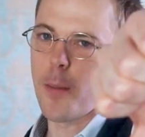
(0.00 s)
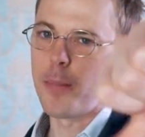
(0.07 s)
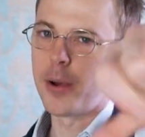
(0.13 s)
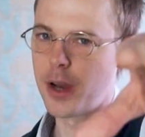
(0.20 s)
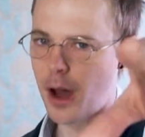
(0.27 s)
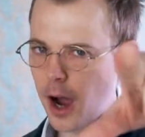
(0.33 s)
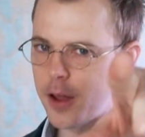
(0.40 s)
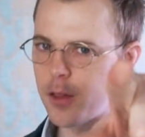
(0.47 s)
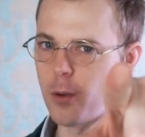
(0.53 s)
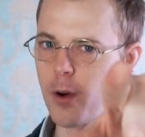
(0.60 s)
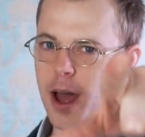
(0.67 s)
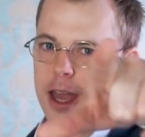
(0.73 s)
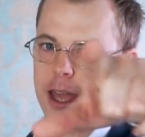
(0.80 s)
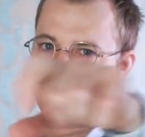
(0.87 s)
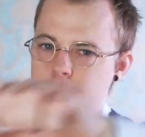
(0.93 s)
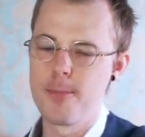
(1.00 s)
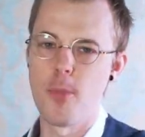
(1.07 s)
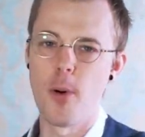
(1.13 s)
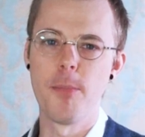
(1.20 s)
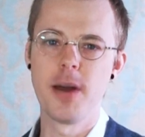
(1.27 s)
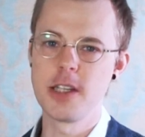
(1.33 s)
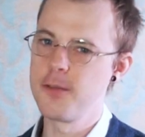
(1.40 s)
But either way,
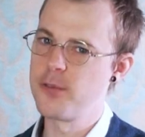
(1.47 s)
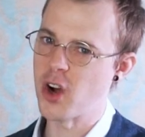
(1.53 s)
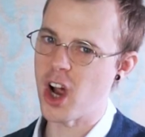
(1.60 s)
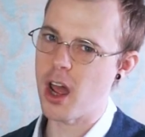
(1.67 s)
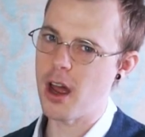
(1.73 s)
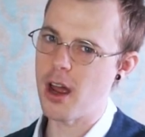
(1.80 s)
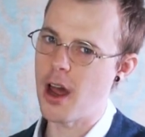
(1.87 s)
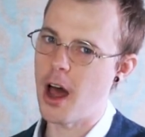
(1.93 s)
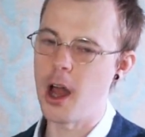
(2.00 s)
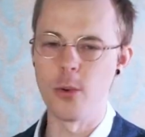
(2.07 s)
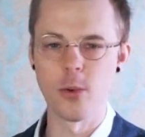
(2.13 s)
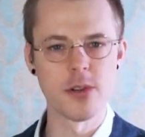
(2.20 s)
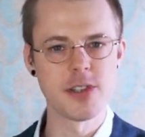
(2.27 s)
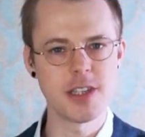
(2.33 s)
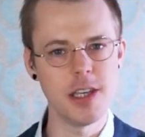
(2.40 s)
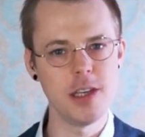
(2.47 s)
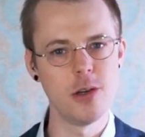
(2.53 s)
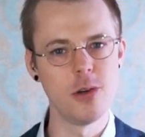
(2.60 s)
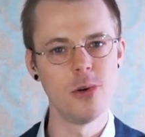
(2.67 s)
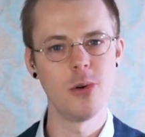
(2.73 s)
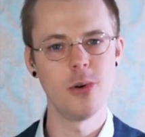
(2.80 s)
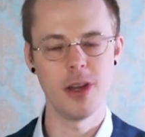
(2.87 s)
mon petit frère, I will see
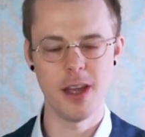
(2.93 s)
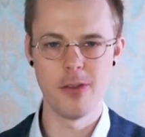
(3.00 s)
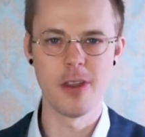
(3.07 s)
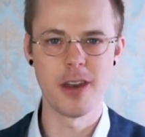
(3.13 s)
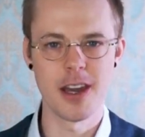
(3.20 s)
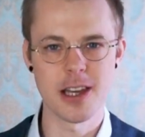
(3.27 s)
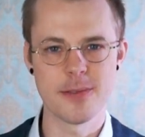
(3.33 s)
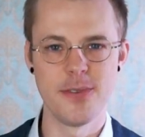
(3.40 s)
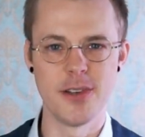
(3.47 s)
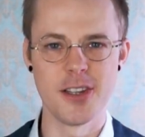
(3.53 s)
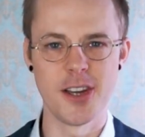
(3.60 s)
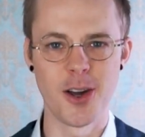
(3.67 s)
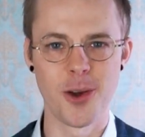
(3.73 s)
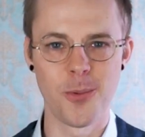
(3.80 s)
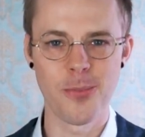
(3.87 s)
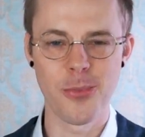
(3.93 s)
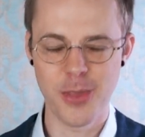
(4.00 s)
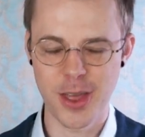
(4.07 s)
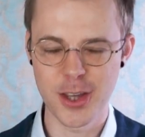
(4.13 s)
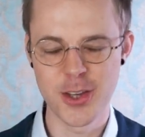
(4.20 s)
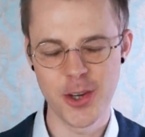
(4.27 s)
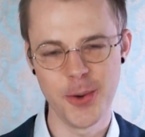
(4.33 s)
you in the next video.
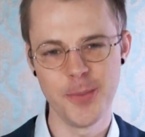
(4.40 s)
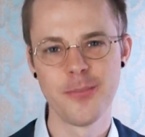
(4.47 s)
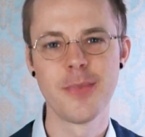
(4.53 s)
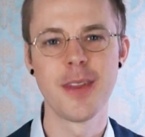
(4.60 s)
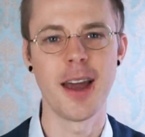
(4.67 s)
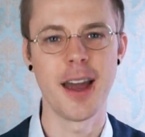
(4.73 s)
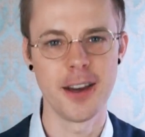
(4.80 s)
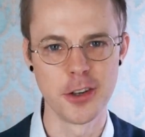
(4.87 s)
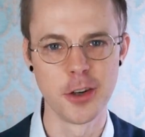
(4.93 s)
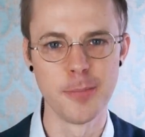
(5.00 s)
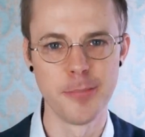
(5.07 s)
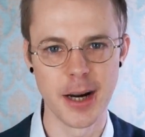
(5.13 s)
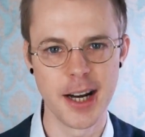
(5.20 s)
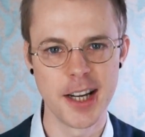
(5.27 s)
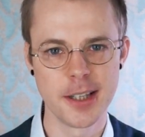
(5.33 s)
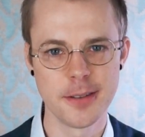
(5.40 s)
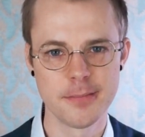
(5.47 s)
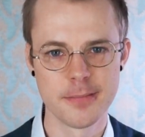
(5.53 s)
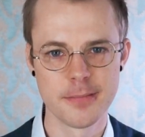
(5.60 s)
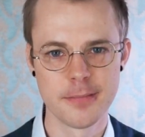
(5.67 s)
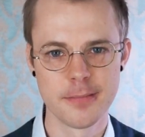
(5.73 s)
Thank you and goodbye.